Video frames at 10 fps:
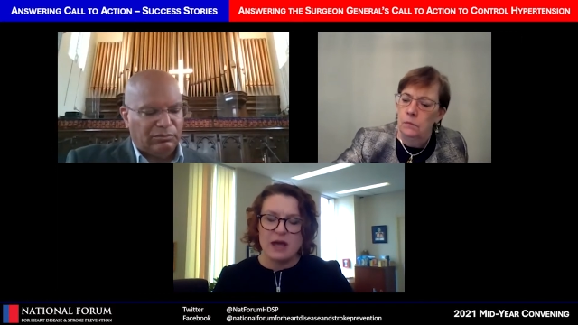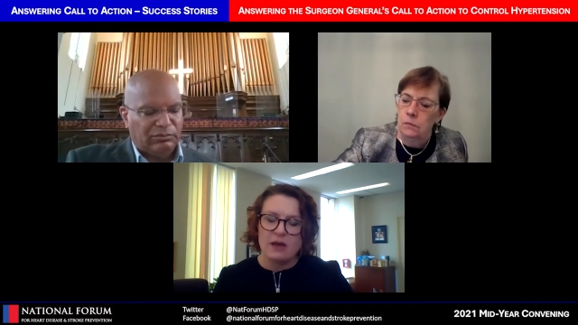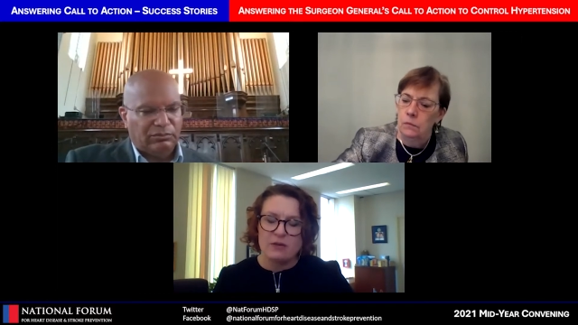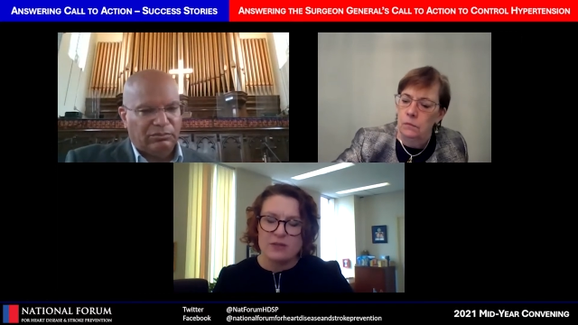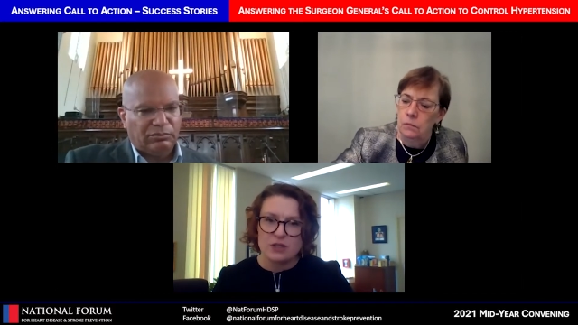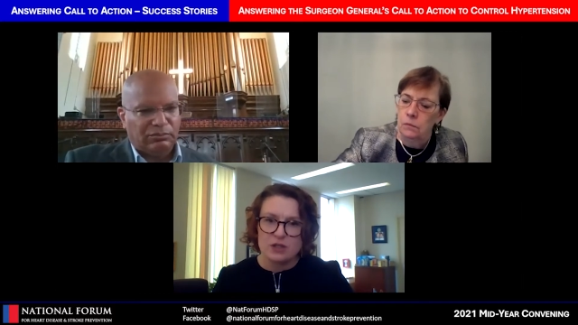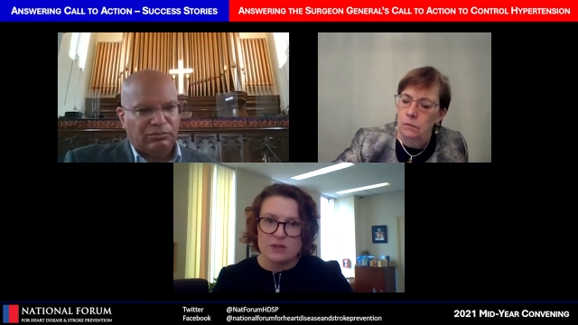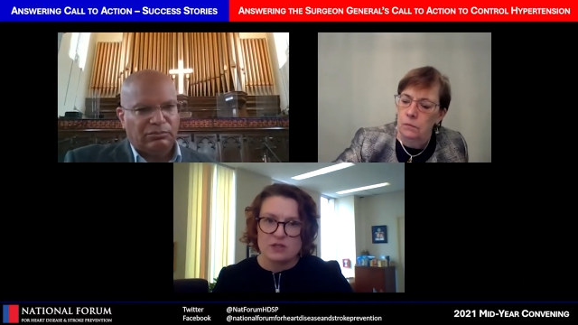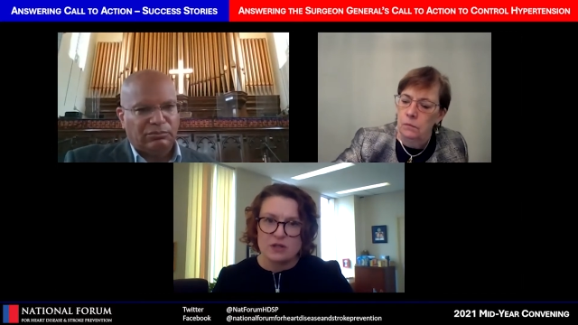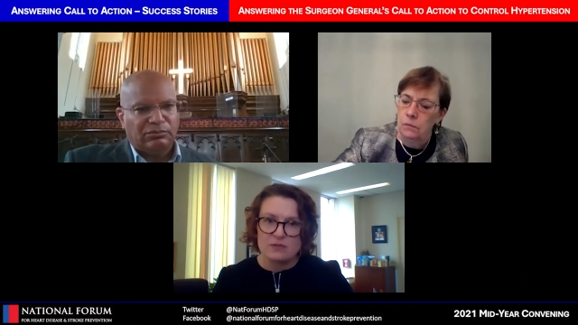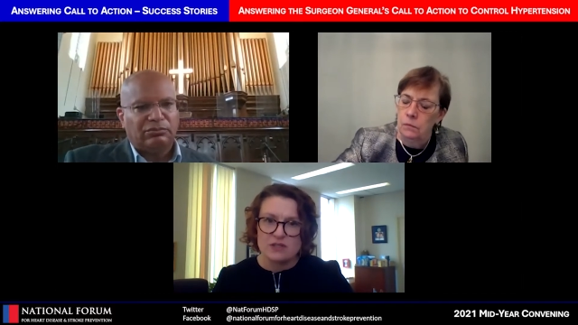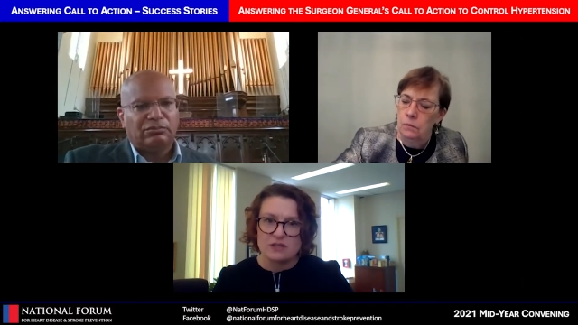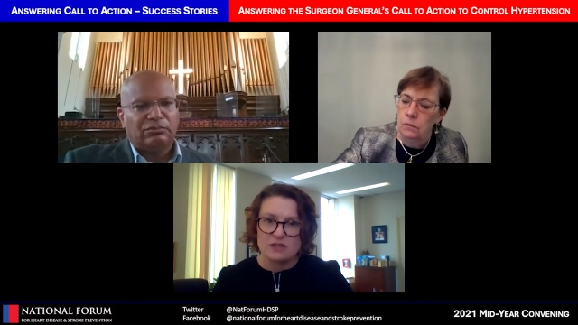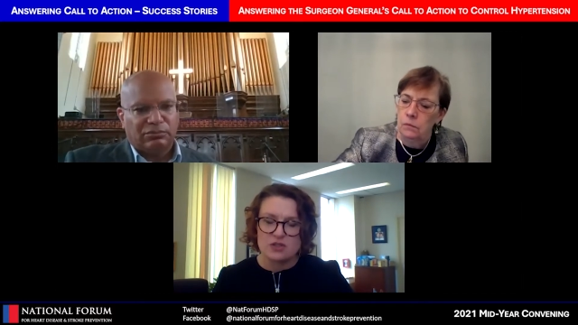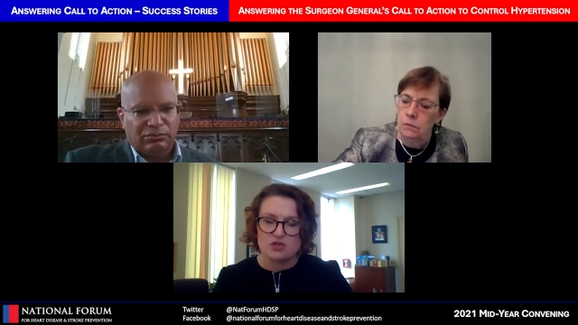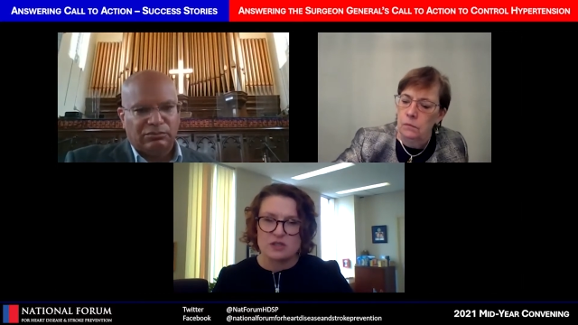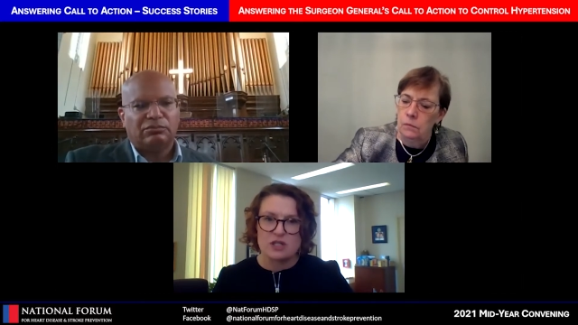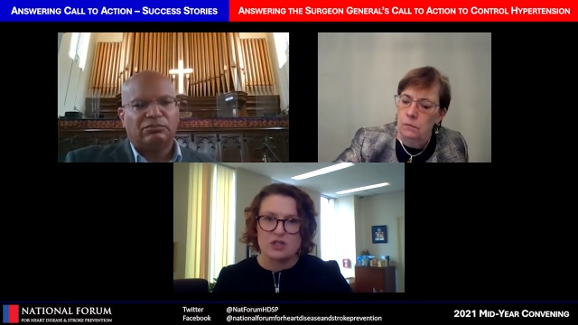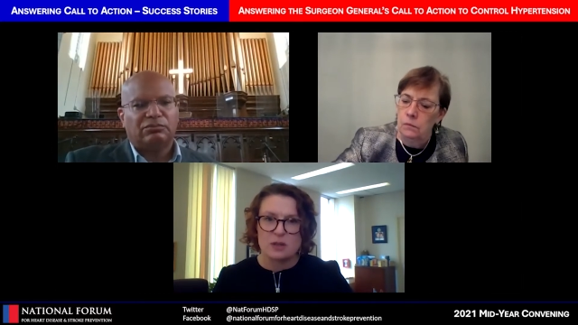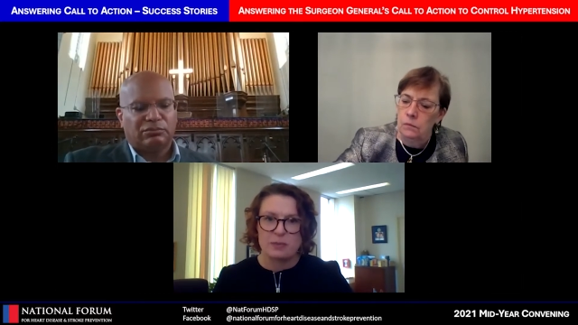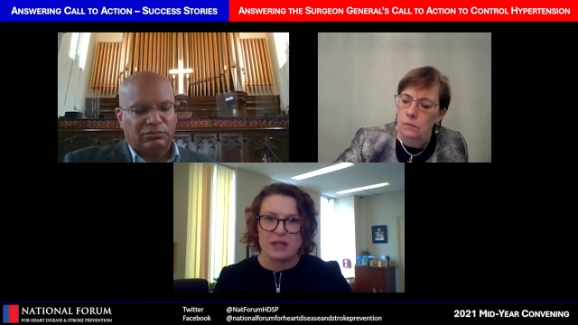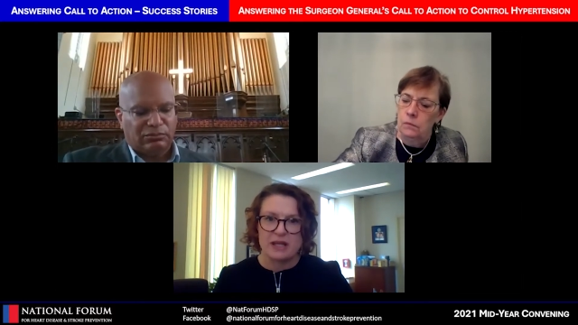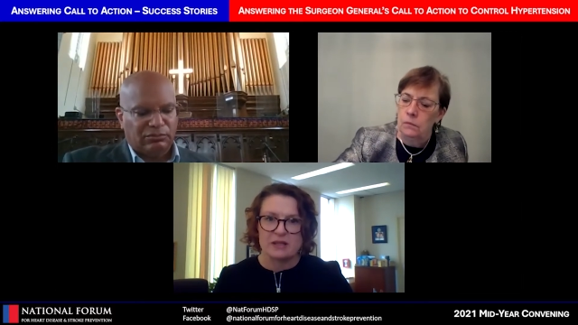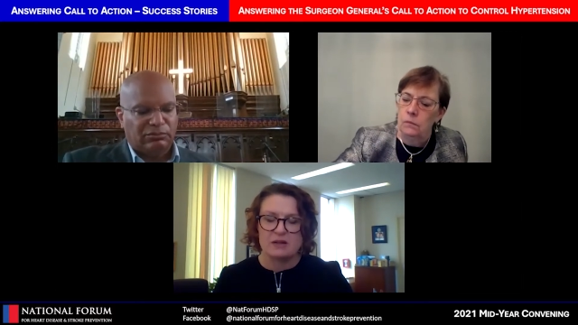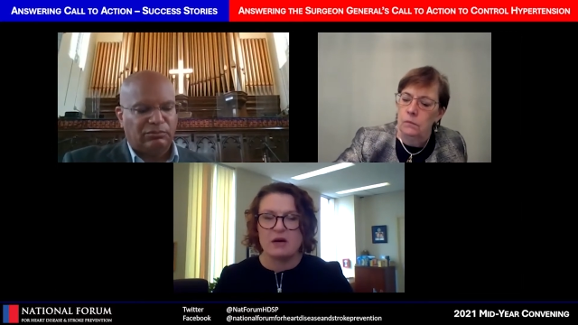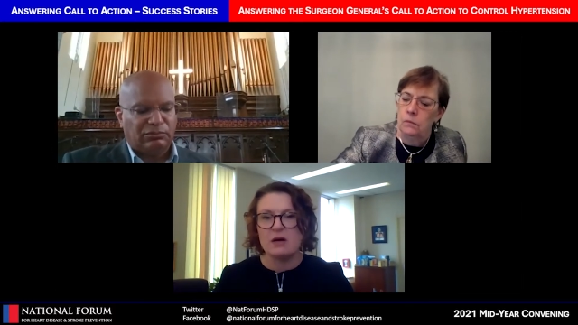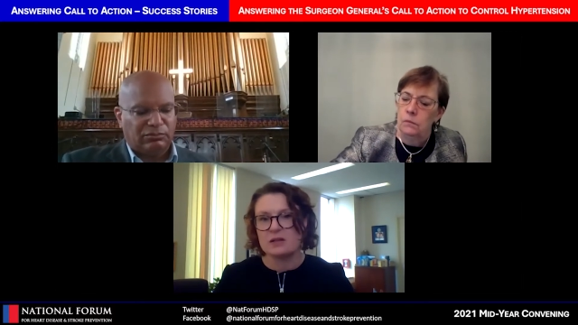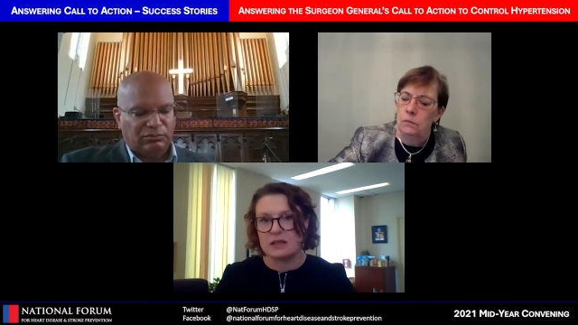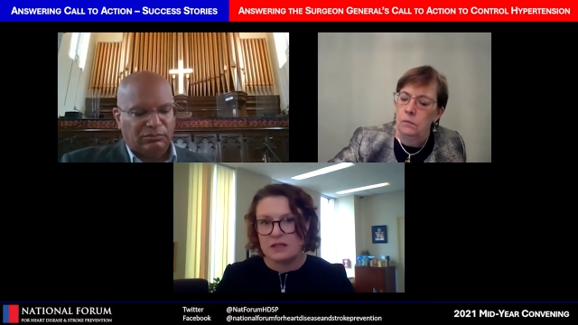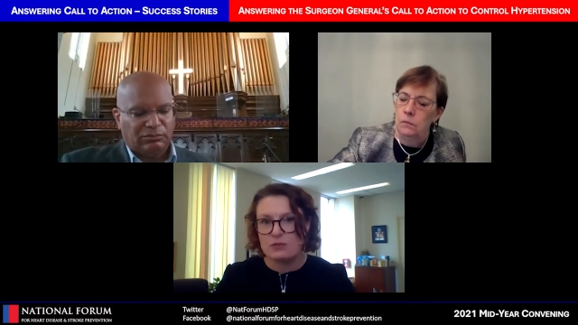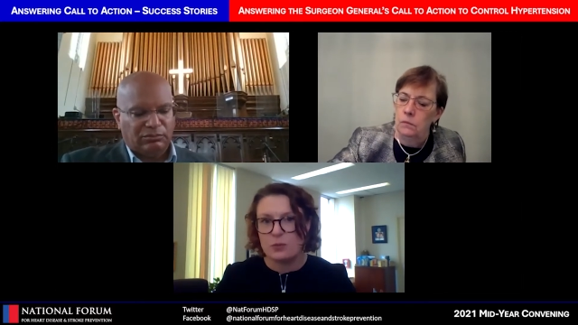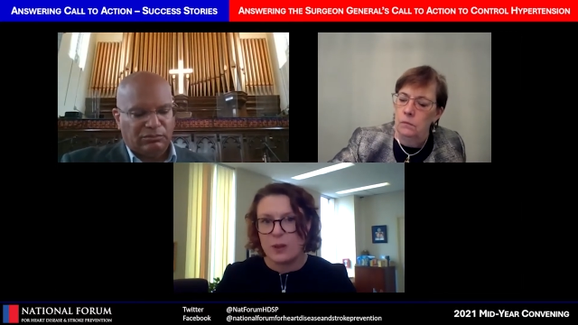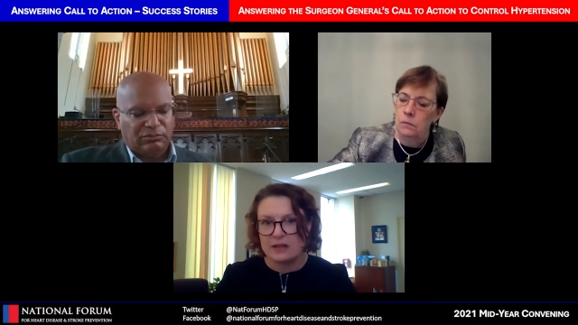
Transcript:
Speaker 1: a, health and human services strategic plan called Live Well